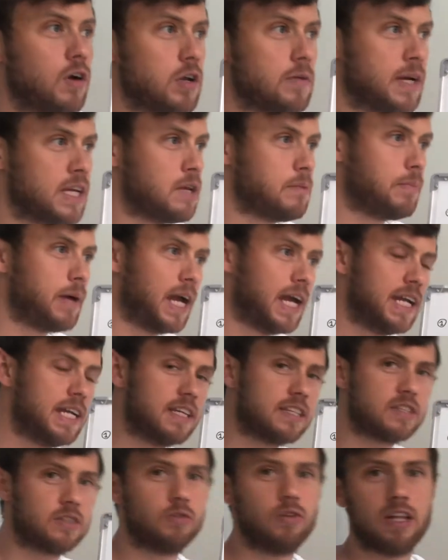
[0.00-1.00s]
about your
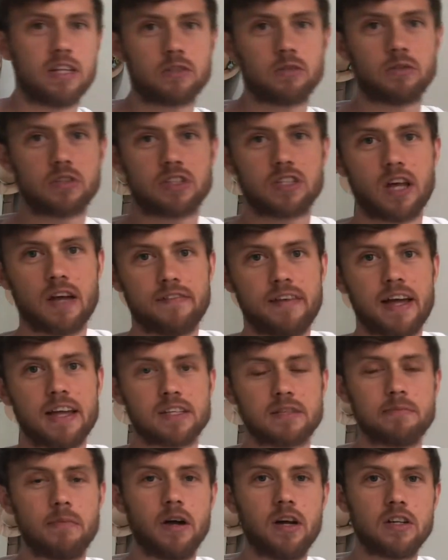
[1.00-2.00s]
pace and all that sort of stuff as
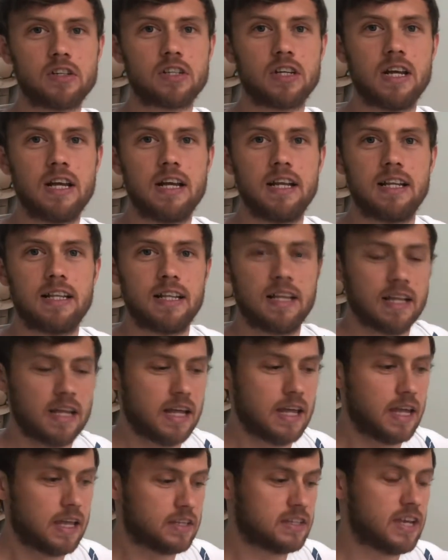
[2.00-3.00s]
much.
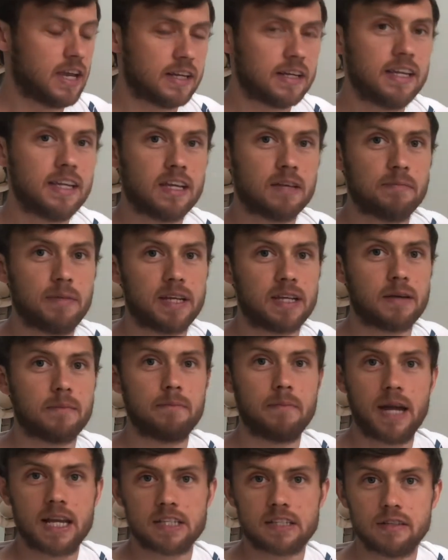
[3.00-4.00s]
Technique can make a
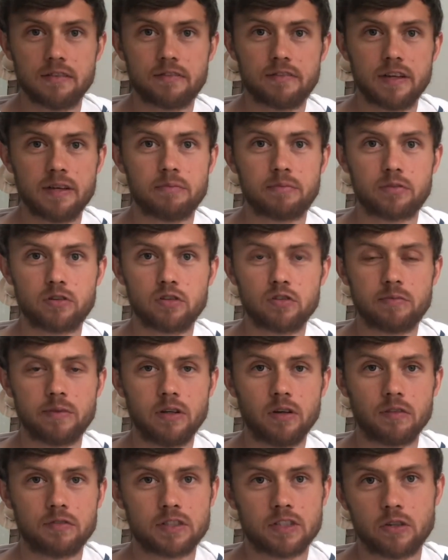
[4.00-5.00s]
massive improvement
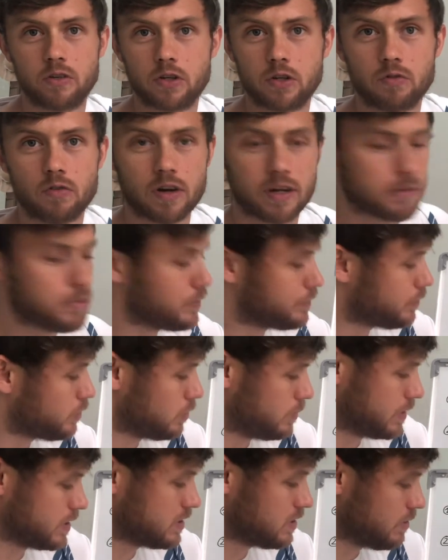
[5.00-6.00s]
obviously on your running
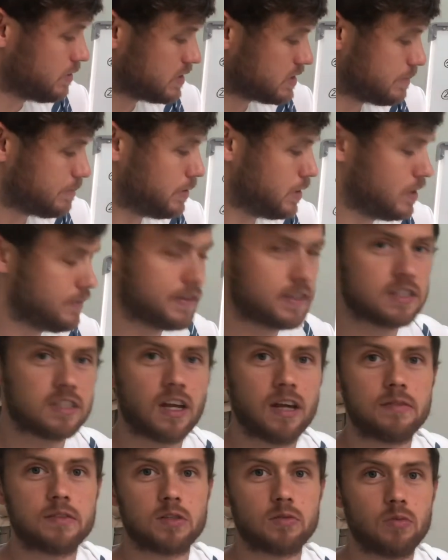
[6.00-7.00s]
performance, so it's the perfect
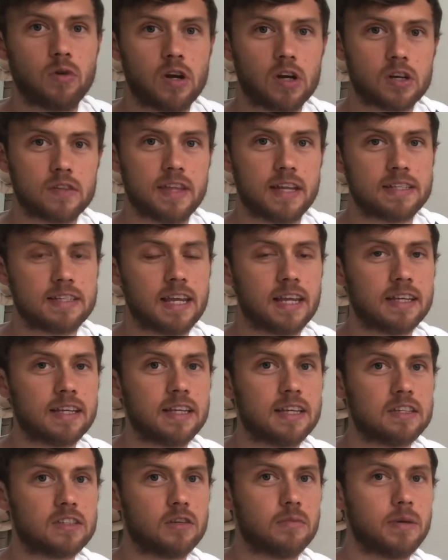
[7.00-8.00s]
time to work on that
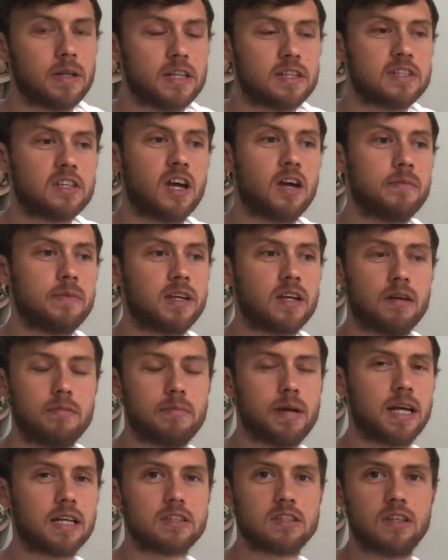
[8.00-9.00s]
technique, so by the time we come
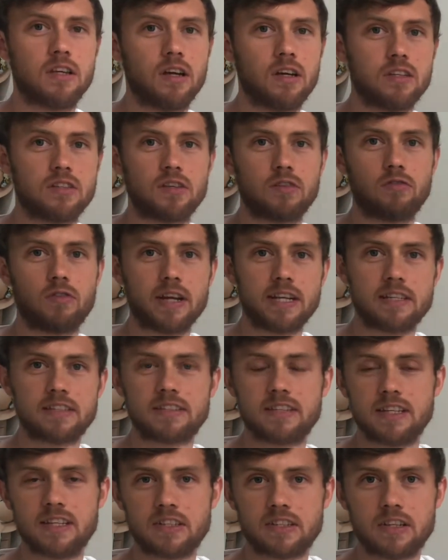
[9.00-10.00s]
back to race
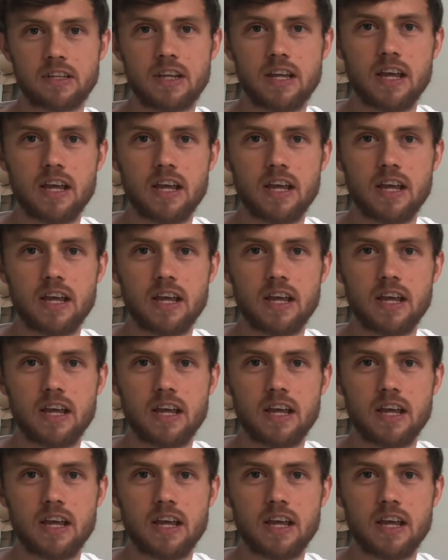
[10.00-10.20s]
season,